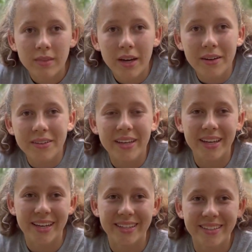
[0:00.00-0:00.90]
Okay
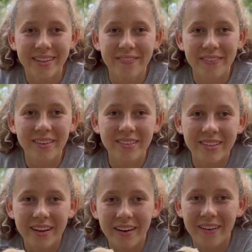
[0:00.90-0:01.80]
guys, so the first
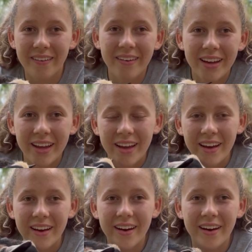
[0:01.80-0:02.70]
doe
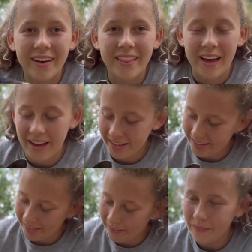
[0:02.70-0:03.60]
that
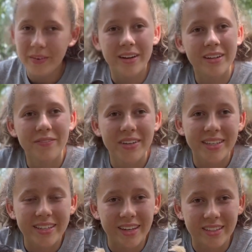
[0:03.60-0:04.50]
we are going to be
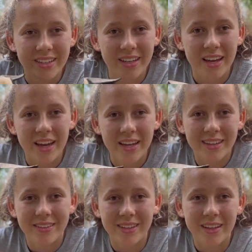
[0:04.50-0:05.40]
assessing today is
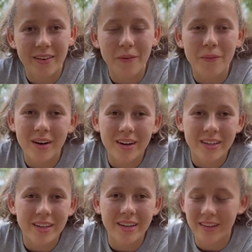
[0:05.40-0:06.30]
little Whirly
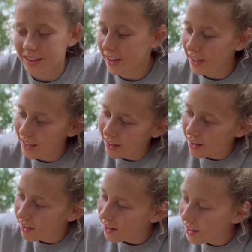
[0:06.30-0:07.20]
Girly
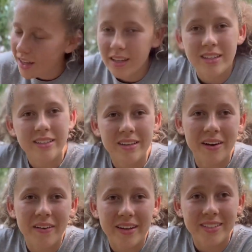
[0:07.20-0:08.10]
here.
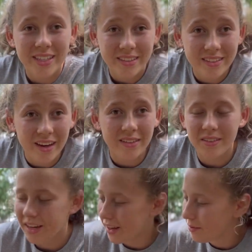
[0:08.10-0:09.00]
So as you guys saw in those
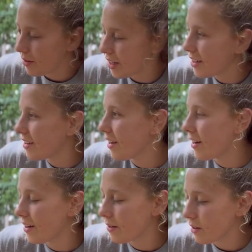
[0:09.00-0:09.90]
last pics,
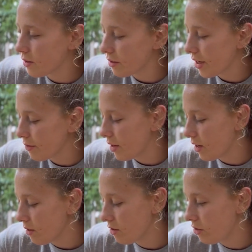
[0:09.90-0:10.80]
or in those last
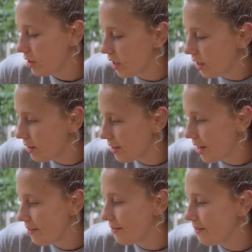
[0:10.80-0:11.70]
videos, she is a
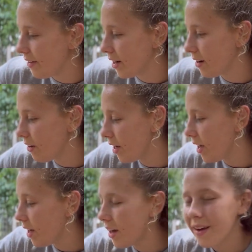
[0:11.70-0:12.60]
very,
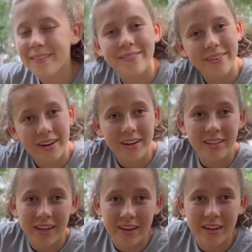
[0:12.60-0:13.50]
very
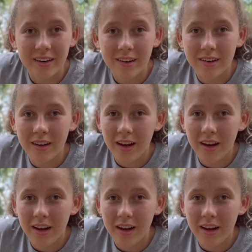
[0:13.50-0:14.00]
dairy girl.